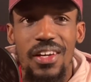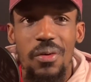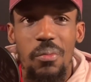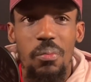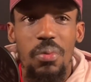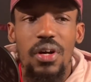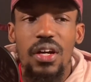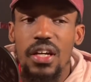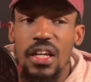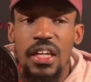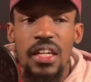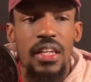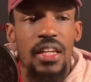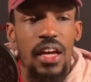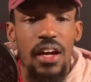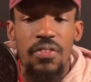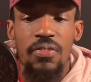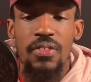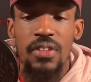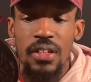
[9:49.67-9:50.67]
But he
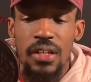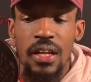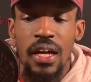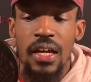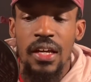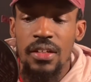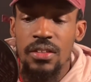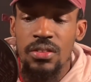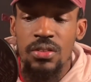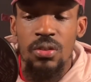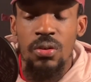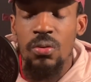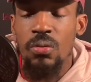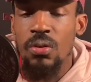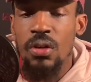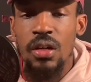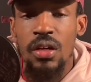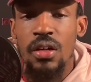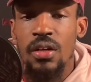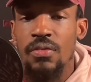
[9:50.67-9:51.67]
definitely like showed
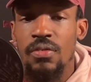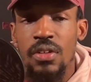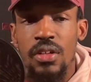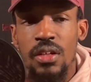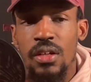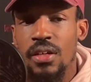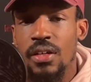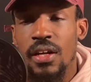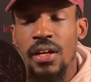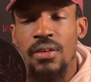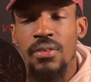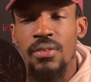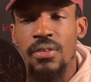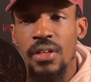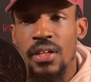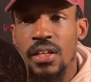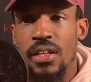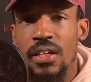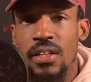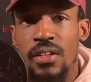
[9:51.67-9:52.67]
love and looked out.
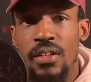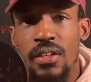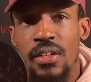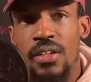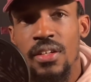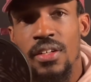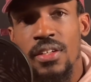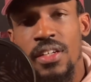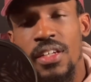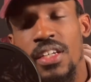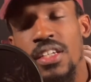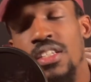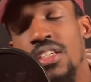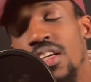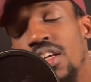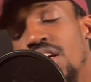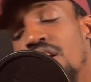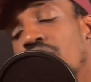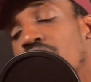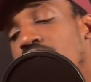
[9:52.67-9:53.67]
Like he
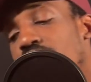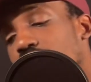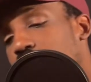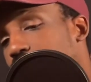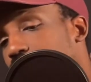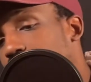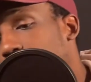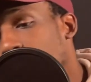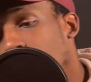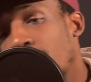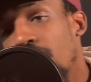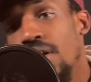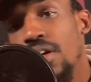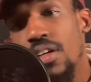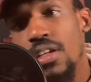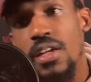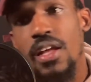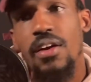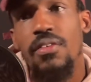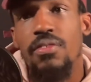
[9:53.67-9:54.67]
a good dude, man.
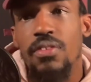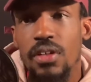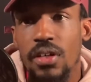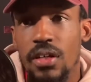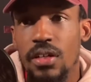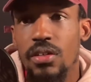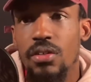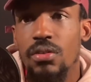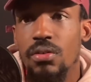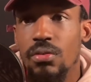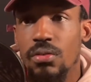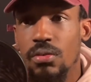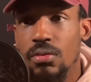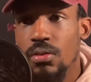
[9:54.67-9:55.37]
He definitely a good dude.